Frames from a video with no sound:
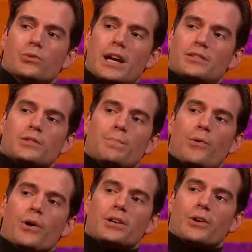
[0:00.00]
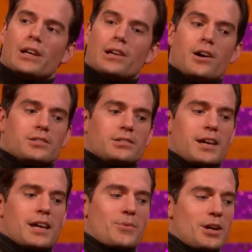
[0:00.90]
you get to the point on the last
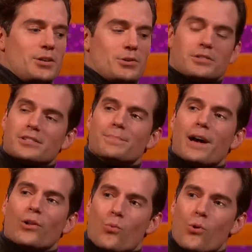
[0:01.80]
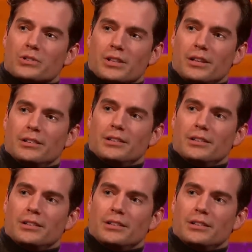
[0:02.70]
day where you can smell water.